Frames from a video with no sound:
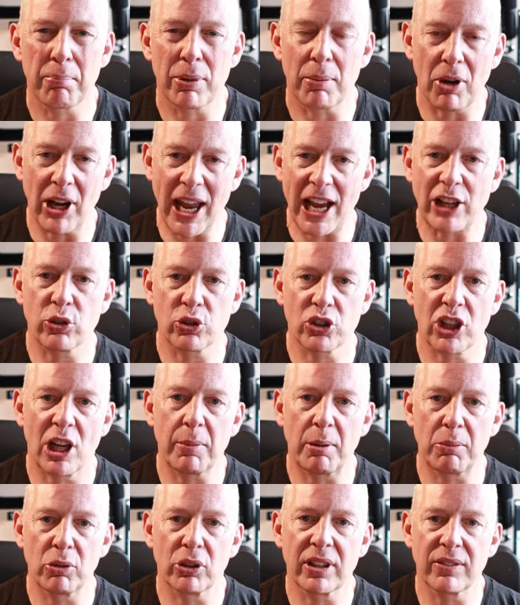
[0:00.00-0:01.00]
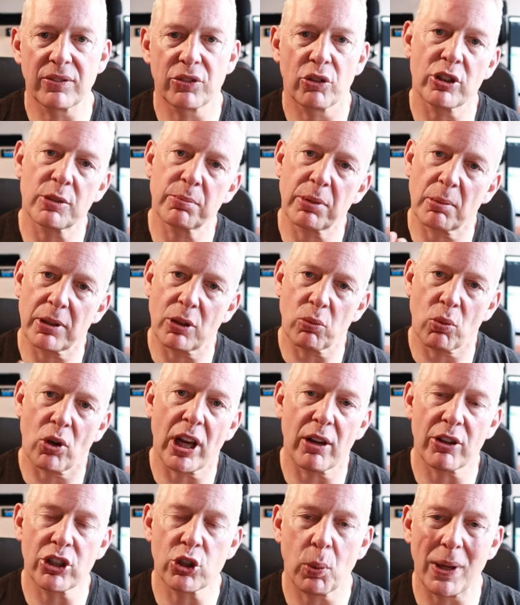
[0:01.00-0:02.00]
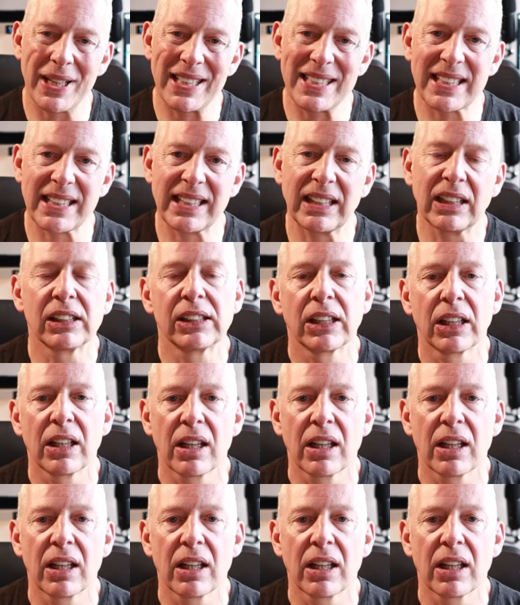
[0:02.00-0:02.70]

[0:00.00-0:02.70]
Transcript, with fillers: but my actual time I'm looking for is probably a one hour 20.